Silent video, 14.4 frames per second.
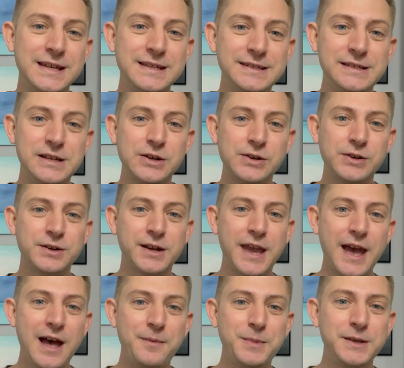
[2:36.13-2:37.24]
interior
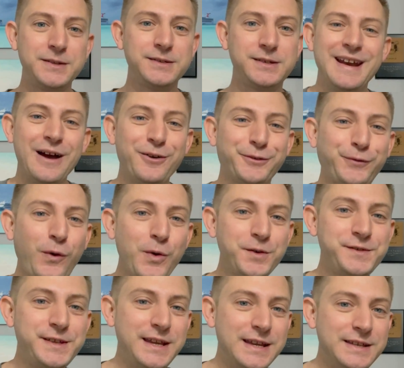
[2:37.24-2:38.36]
cabins. Now, as far
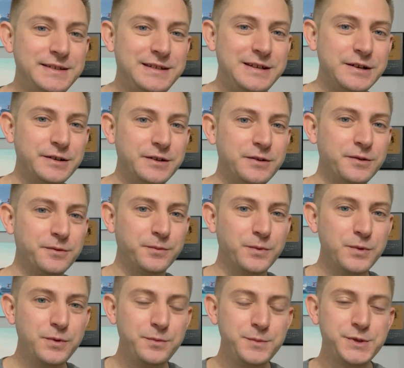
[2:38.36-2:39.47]
as the interior
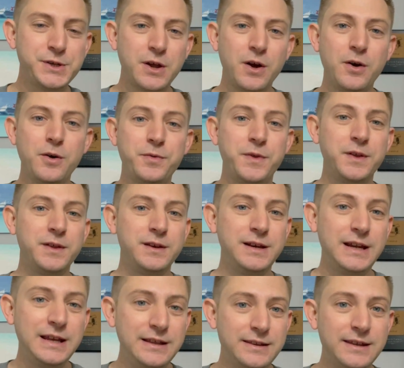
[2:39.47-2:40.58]
rooms go, the
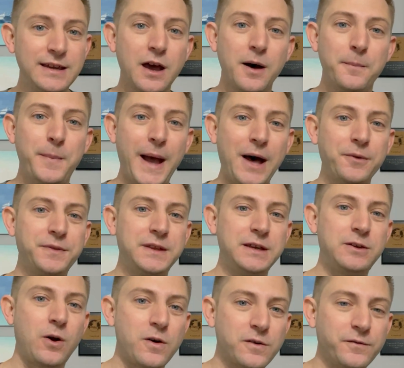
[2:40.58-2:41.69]
neat thing about the
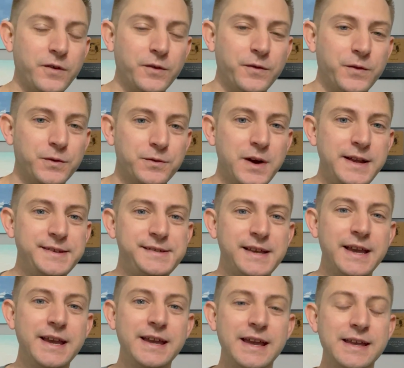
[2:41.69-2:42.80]
Carnival
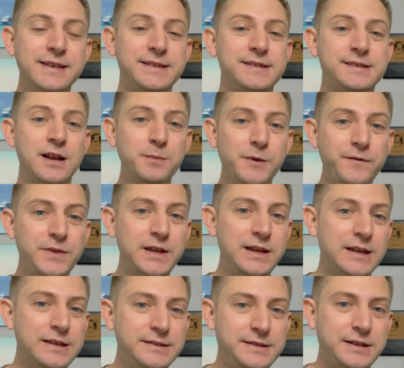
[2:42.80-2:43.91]
Firenze is some of
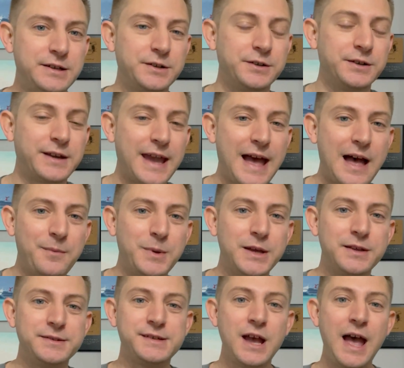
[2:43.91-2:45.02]
the interior
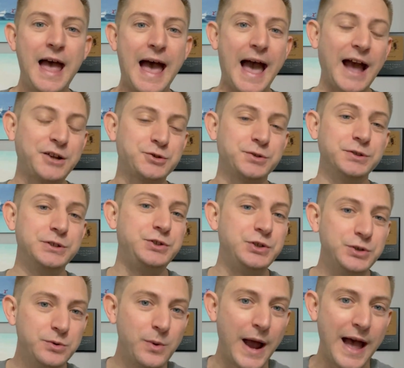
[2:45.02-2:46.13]
cabins actually
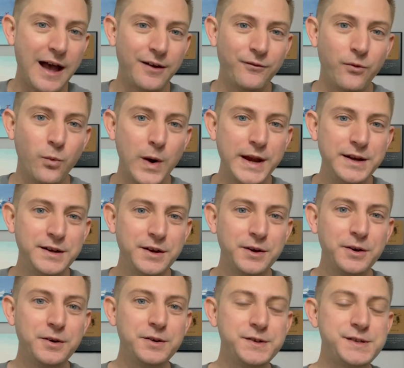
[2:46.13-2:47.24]
do have
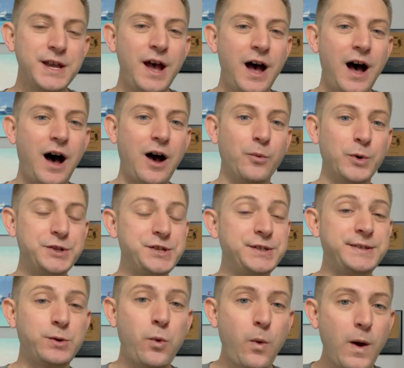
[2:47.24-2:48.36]
windows, which
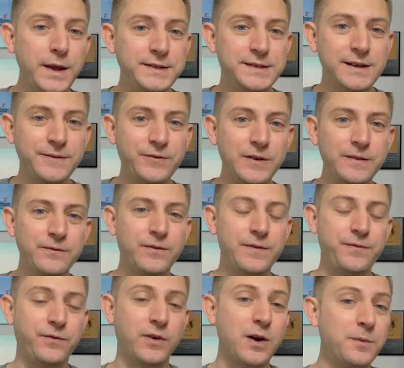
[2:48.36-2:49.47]
is quite different
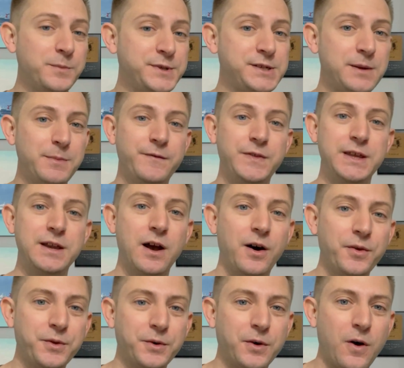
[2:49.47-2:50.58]
from some of the
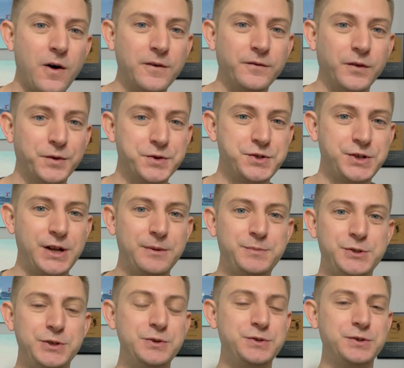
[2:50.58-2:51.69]
other Carnival
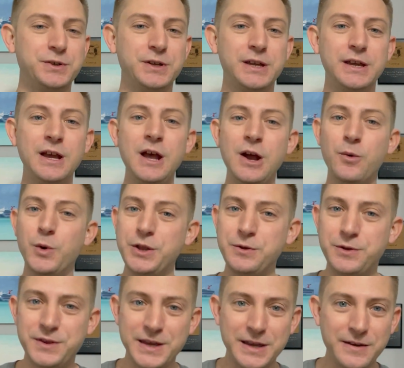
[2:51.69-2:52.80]
ships. Usually when you
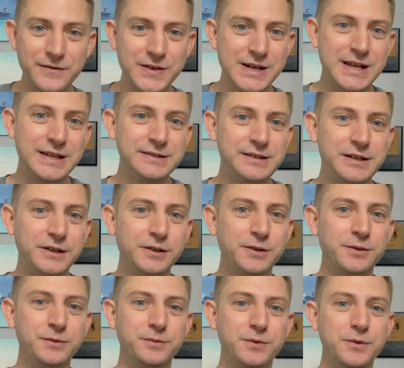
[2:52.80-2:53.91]
think of an
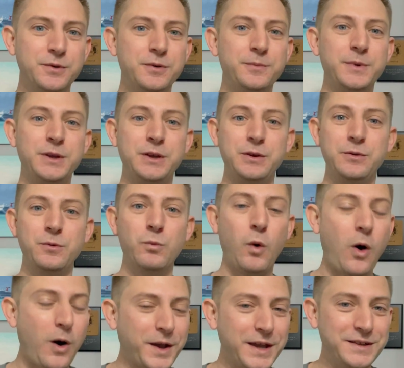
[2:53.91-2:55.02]
interior room, you
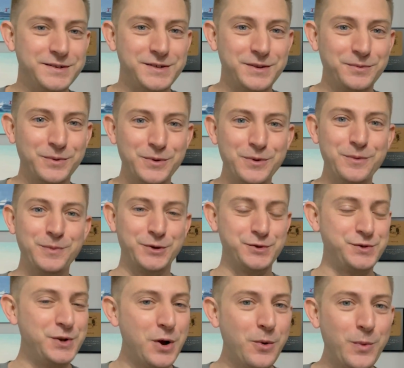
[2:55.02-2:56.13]
walk into the room,
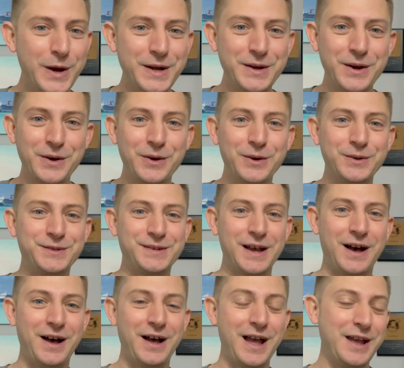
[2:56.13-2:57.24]
there's no windows,
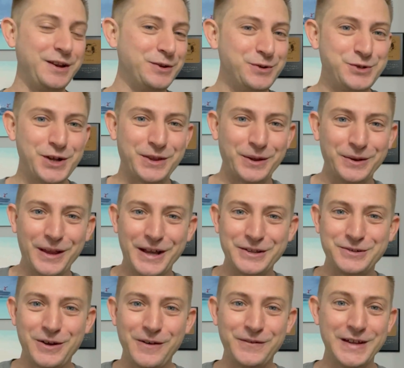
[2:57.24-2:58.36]
and you shut the
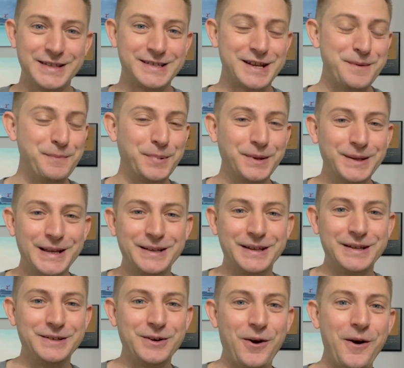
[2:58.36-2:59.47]
lights off, it's
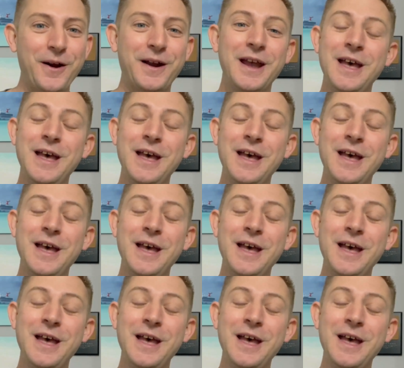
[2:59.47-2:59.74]
completely dark.